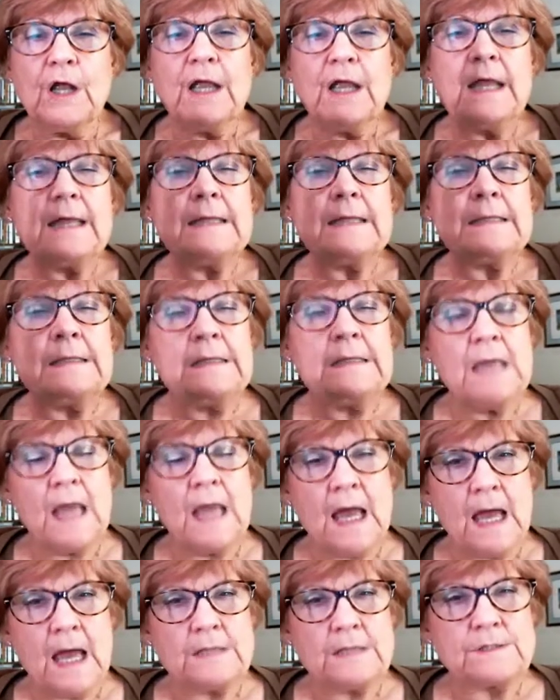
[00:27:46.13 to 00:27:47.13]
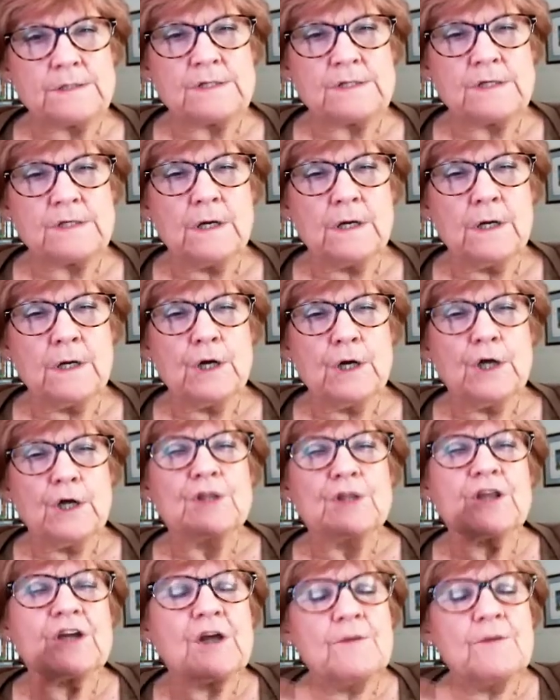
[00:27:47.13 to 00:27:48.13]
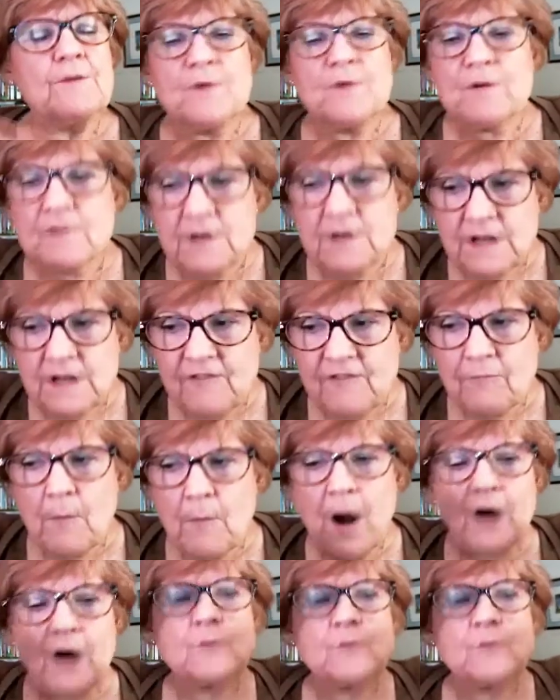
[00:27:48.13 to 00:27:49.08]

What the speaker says: Yet the community of Mark